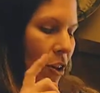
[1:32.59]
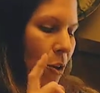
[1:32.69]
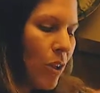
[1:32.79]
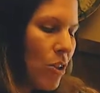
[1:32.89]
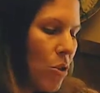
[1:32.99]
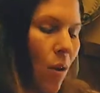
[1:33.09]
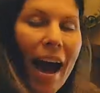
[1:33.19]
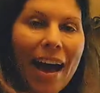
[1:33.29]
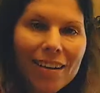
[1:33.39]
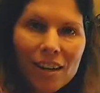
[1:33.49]
You can do
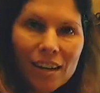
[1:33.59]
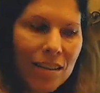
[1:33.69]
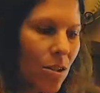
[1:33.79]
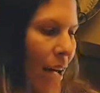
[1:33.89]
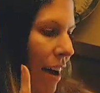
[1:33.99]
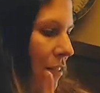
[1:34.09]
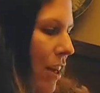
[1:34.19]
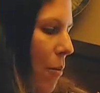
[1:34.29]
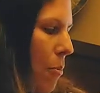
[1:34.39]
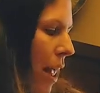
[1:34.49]
add-ons. So I have a
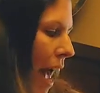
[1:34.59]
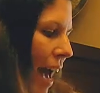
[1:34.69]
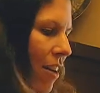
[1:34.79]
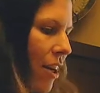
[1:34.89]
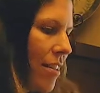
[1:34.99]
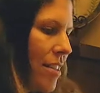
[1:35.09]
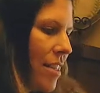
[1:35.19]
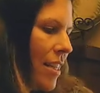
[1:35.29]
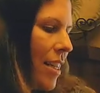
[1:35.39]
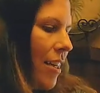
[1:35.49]
couple add-ons in
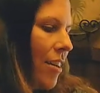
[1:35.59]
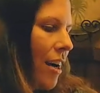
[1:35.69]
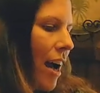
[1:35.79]
here.